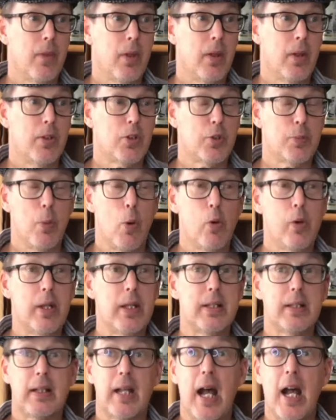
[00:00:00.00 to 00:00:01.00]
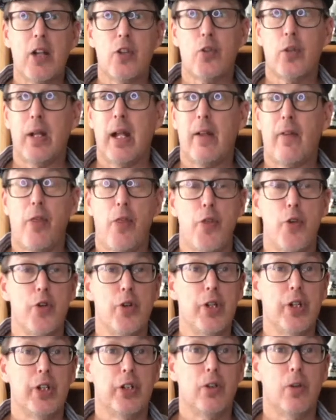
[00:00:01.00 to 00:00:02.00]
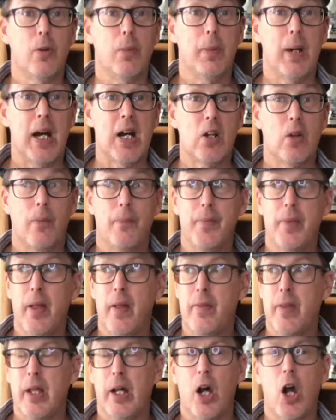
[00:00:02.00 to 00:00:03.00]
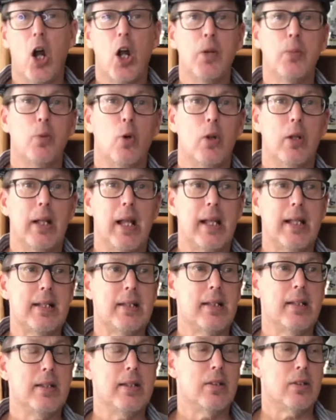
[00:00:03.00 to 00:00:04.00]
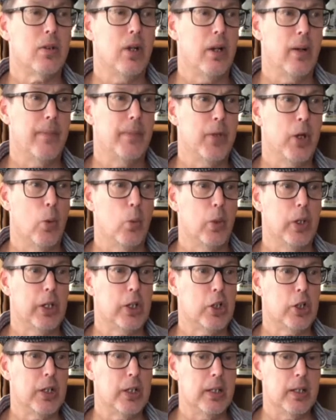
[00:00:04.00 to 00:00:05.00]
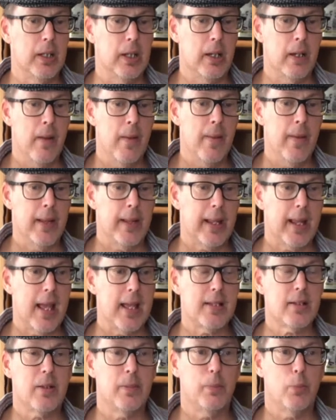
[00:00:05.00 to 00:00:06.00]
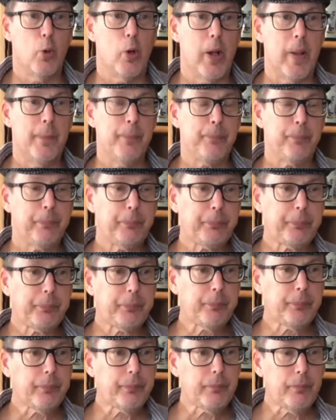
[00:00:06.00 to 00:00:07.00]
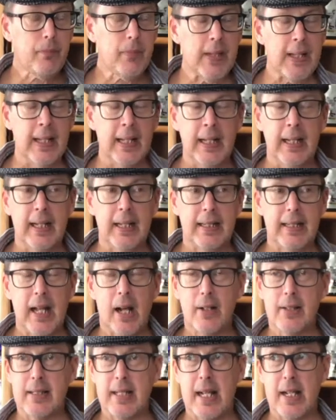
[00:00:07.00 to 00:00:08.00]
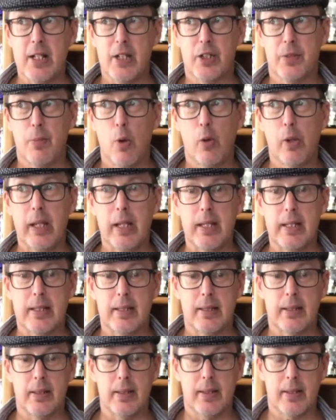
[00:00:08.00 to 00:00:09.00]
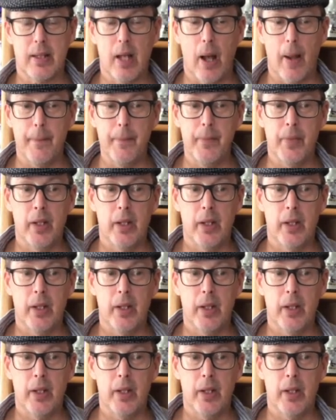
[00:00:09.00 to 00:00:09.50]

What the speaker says: smoky Scotch for like 30-euro bottle. The Ardmore Legacy is a really good case in point. Now it's not as smoky as some,